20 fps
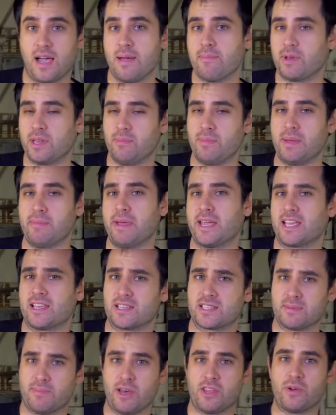I'm going to be making
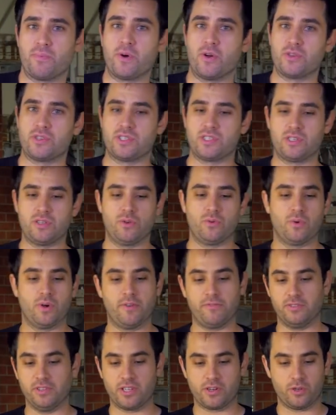some other posts too
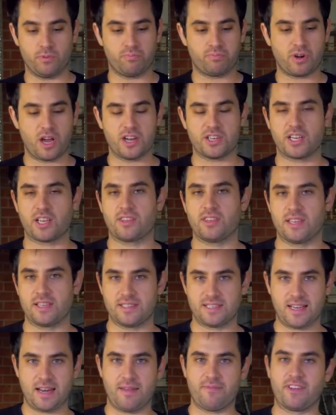of little project
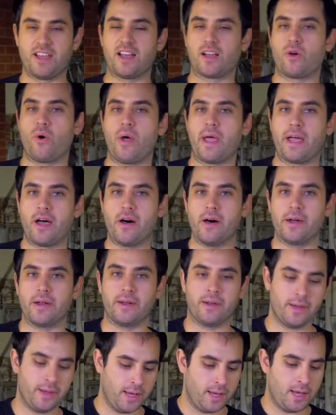things that I've got going on